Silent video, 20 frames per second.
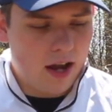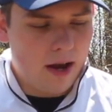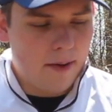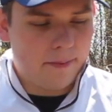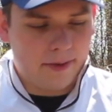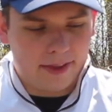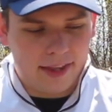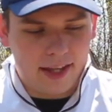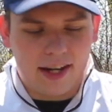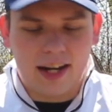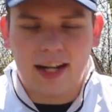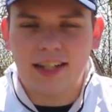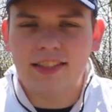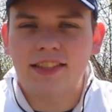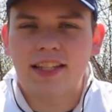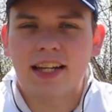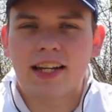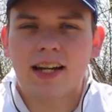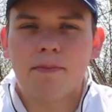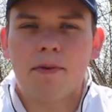But the
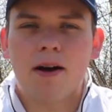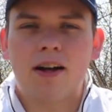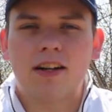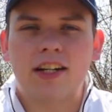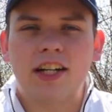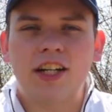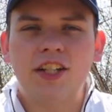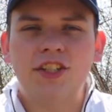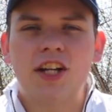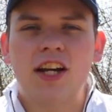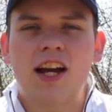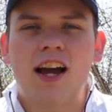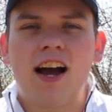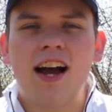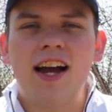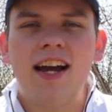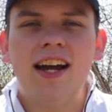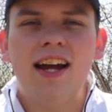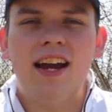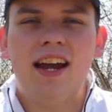nice thing about
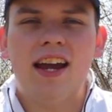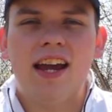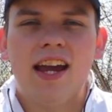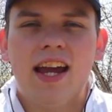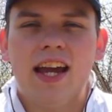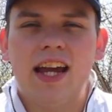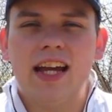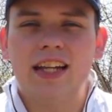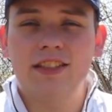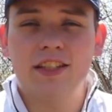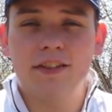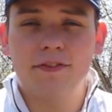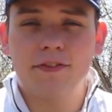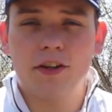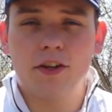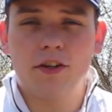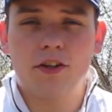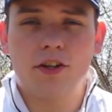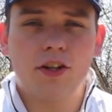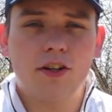DJI is
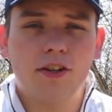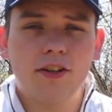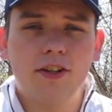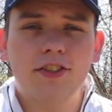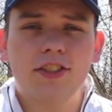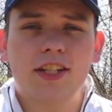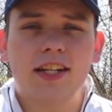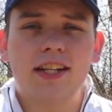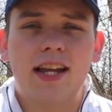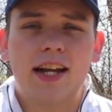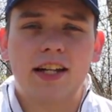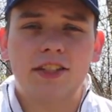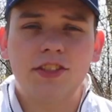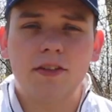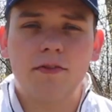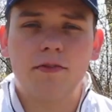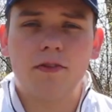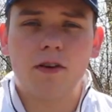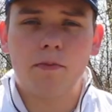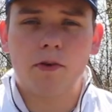if you do lose
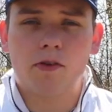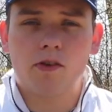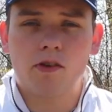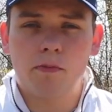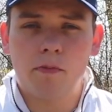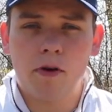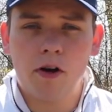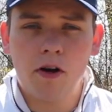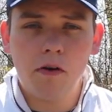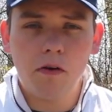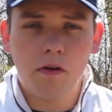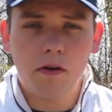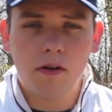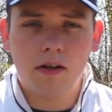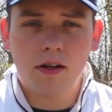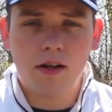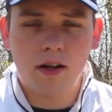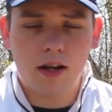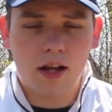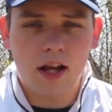connection from your remote,
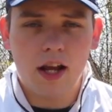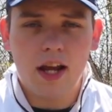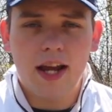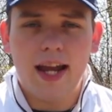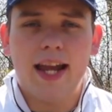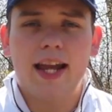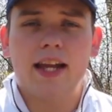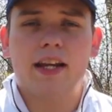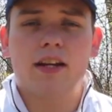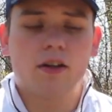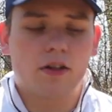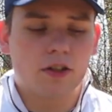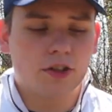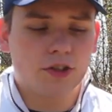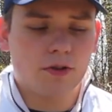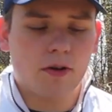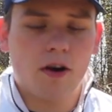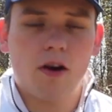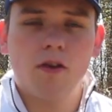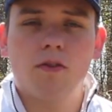your
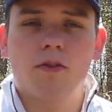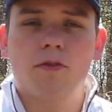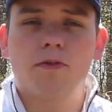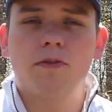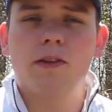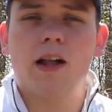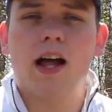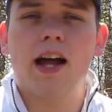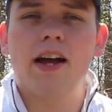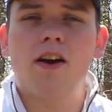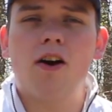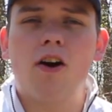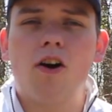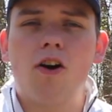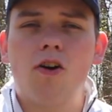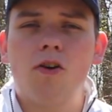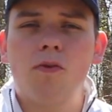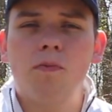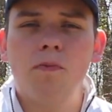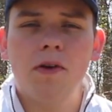drone will fly
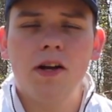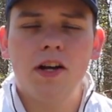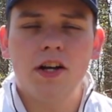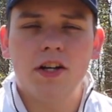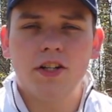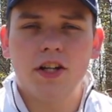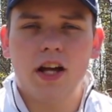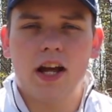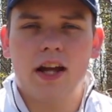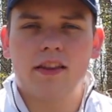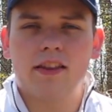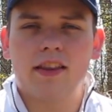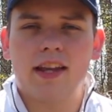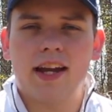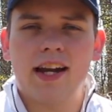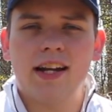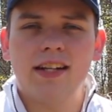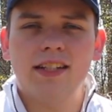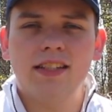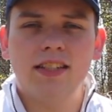home and
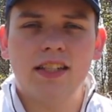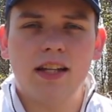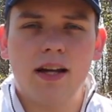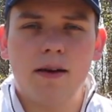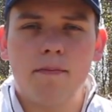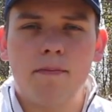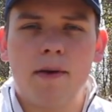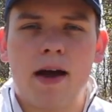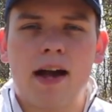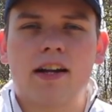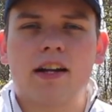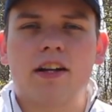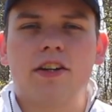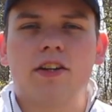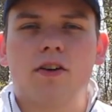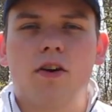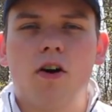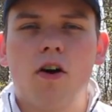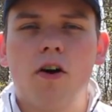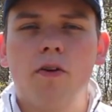land back at
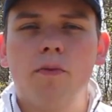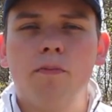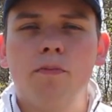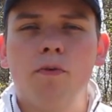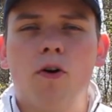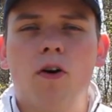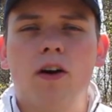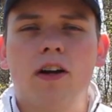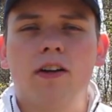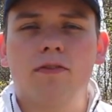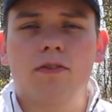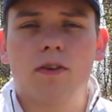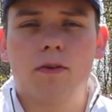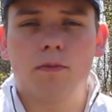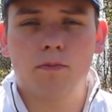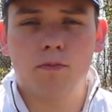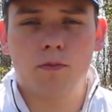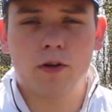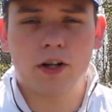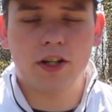your home point
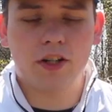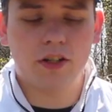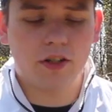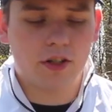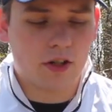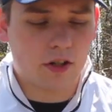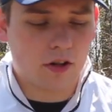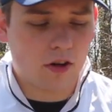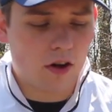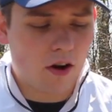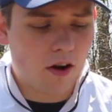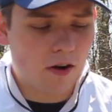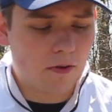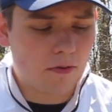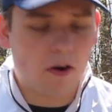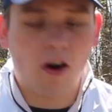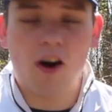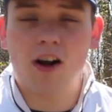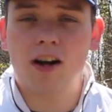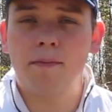from where you took
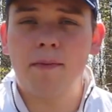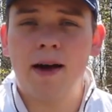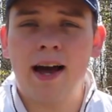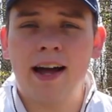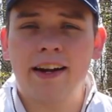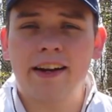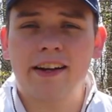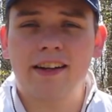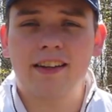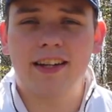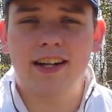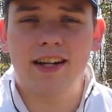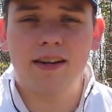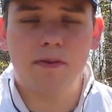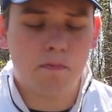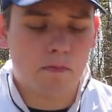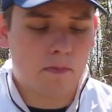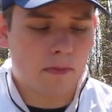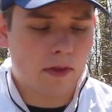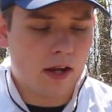off automatically,
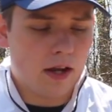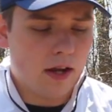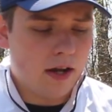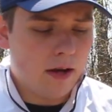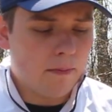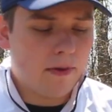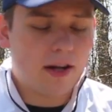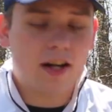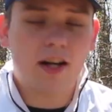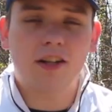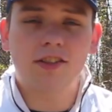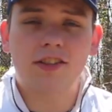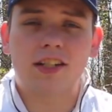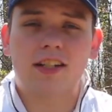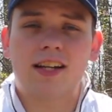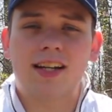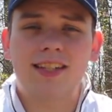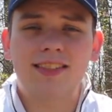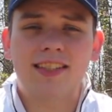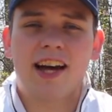because
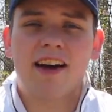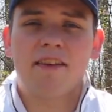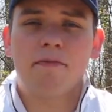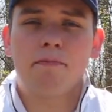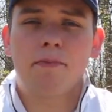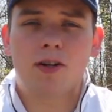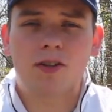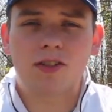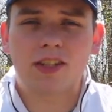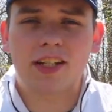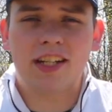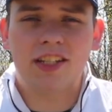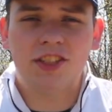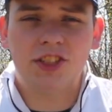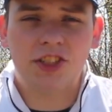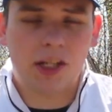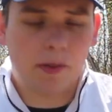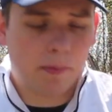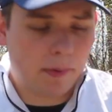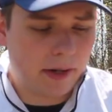it does have built-in
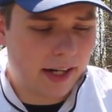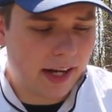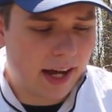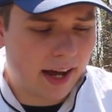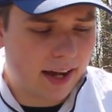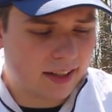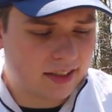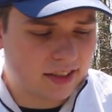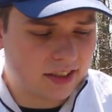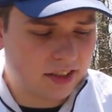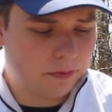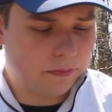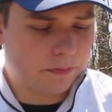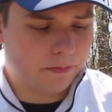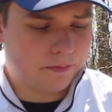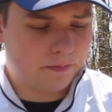GPS.